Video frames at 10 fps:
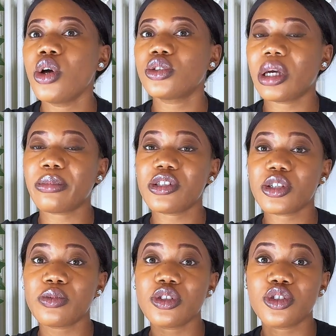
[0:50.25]
So I'm going to
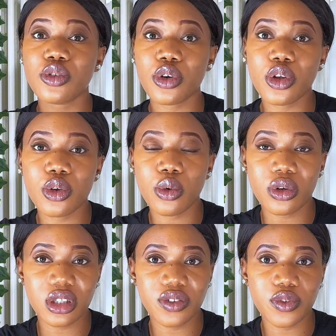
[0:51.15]
be showing you
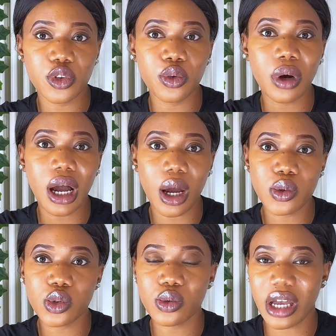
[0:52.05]
on this video how
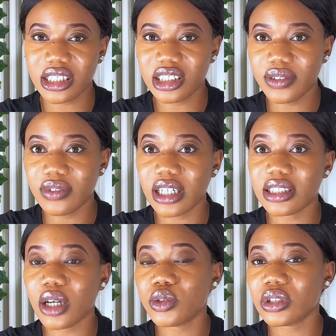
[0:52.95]
to achieve that,
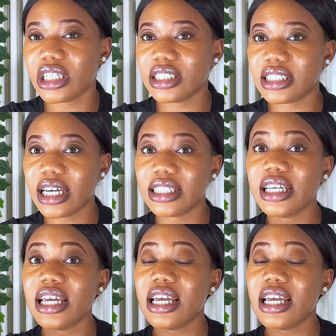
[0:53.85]
how to get an